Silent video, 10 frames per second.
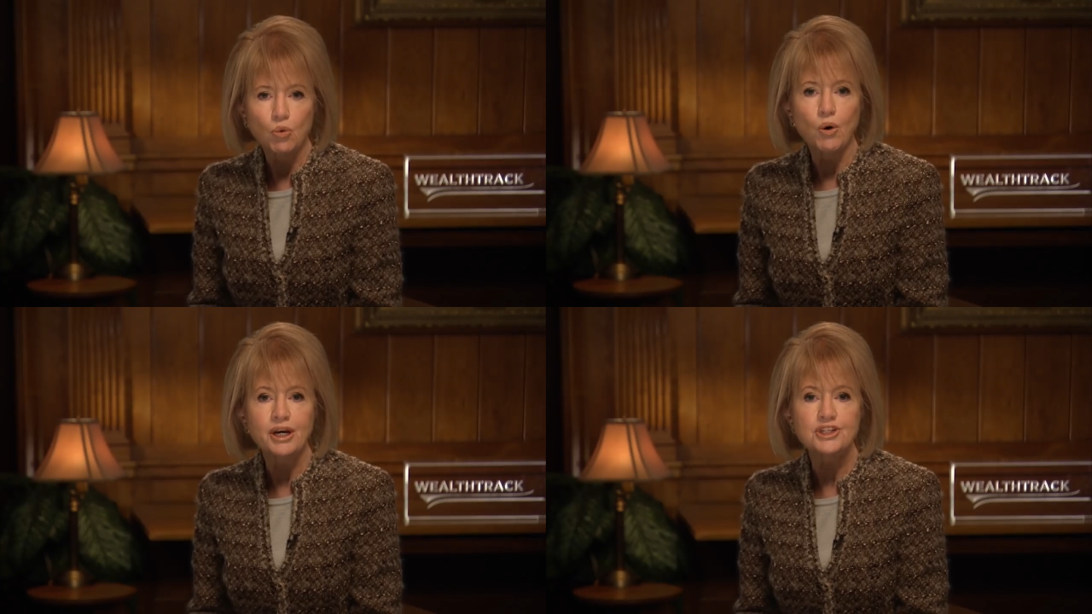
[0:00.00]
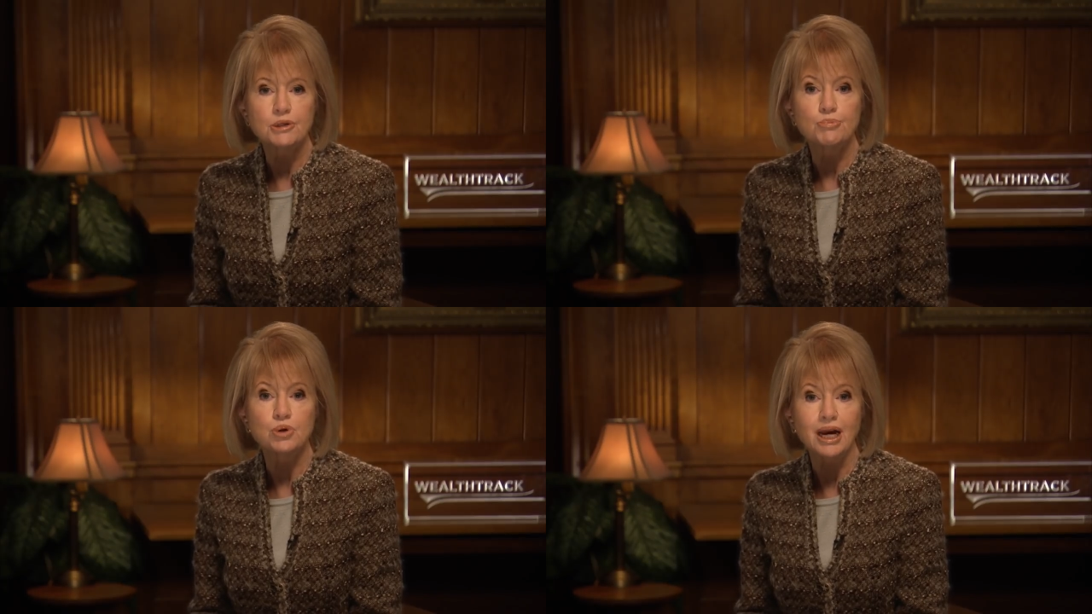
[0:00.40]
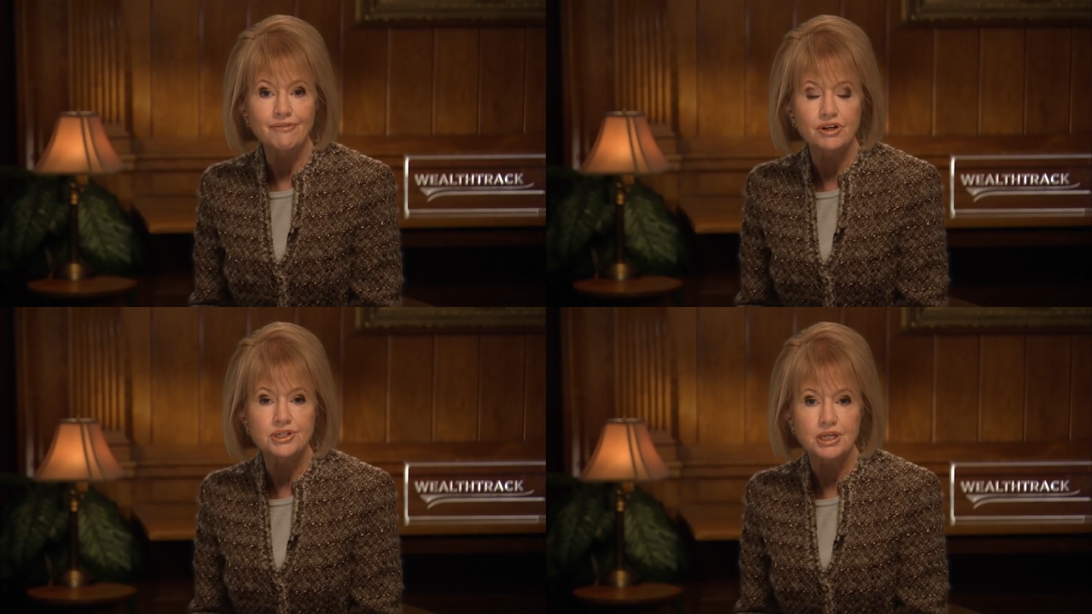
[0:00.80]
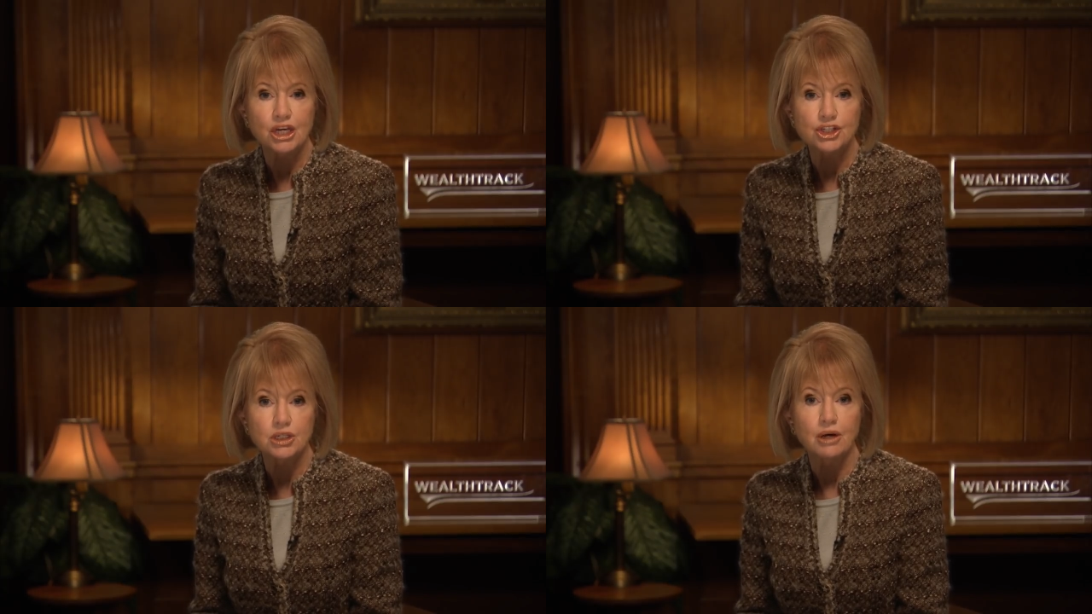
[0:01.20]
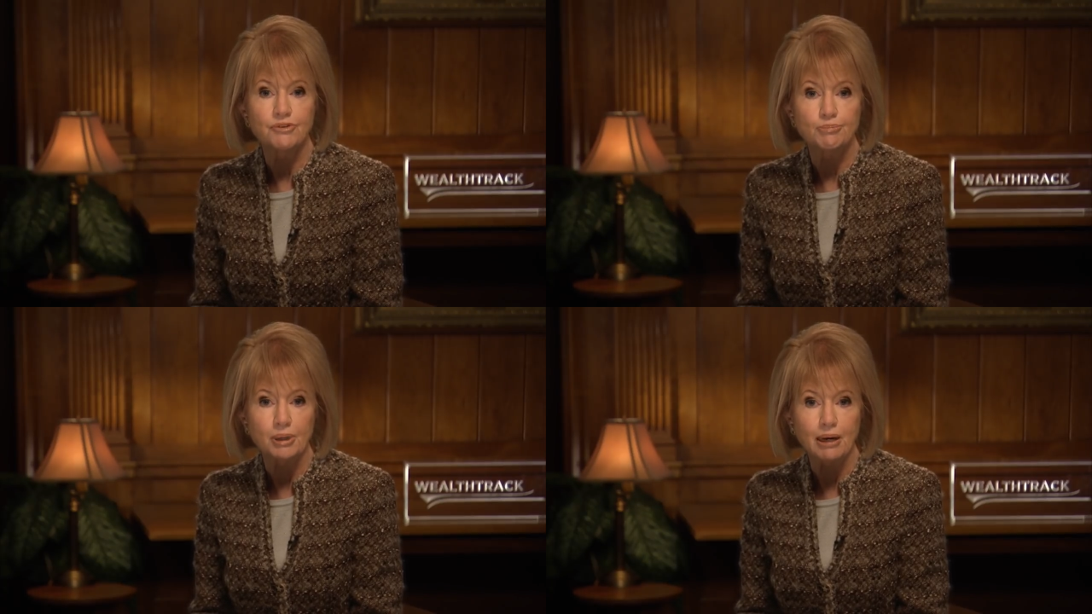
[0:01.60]
one is the privatization
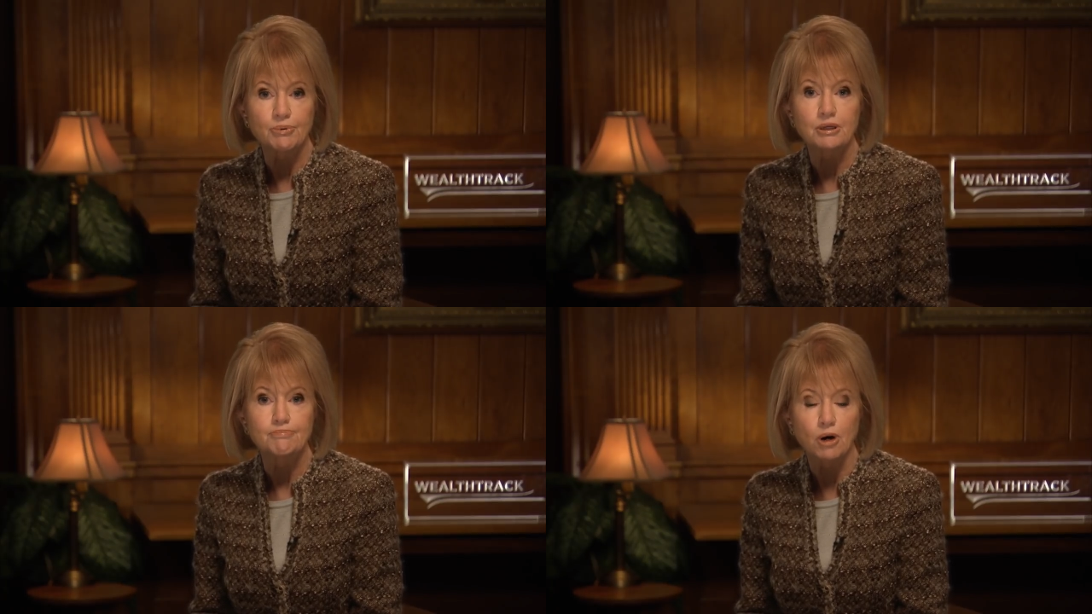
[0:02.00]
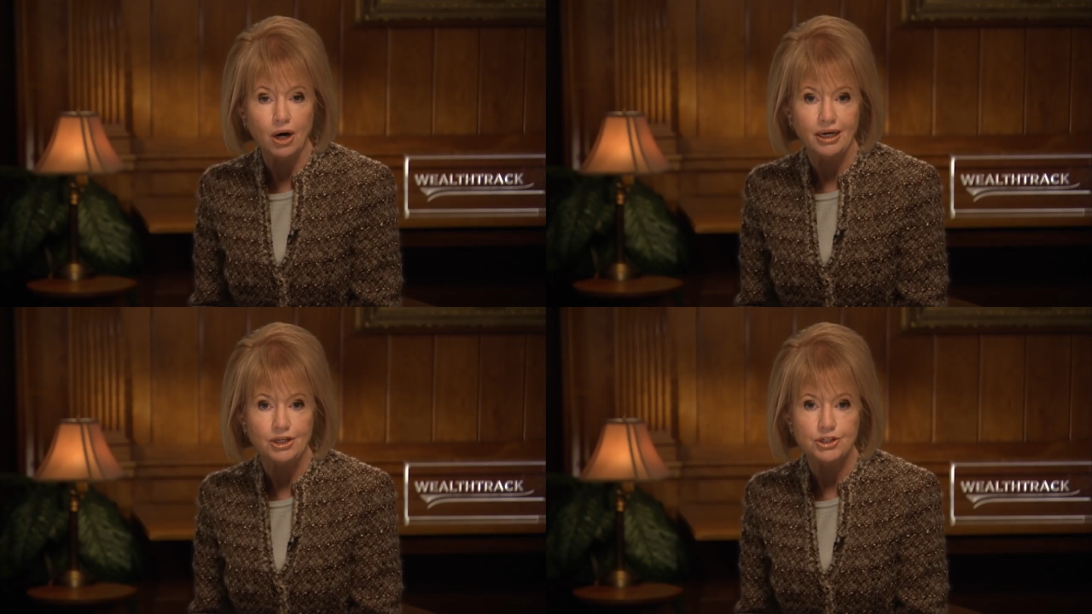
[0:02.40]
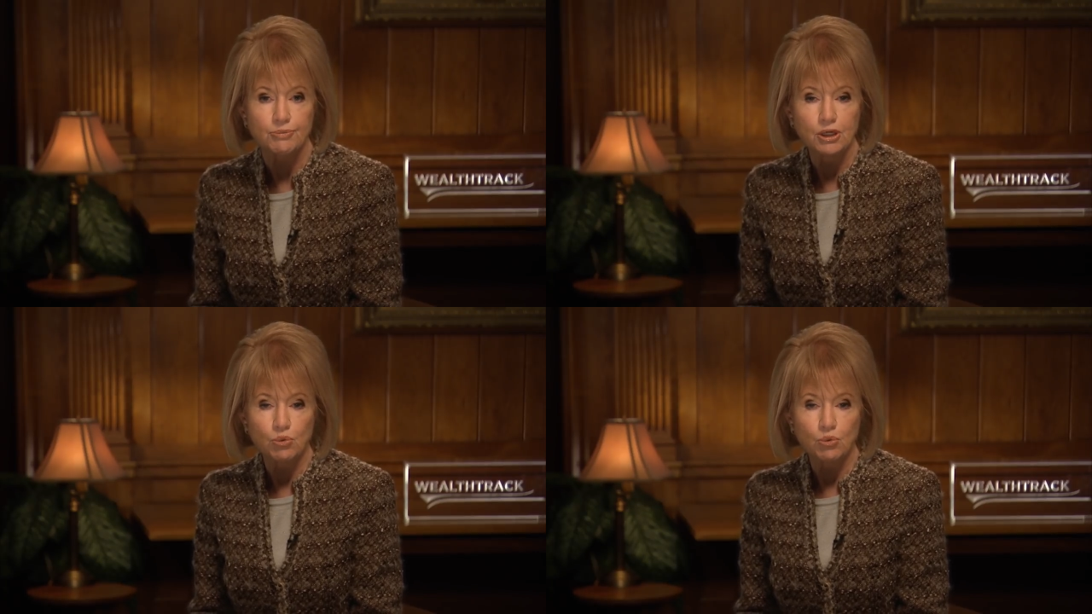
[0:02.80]
of the public markets,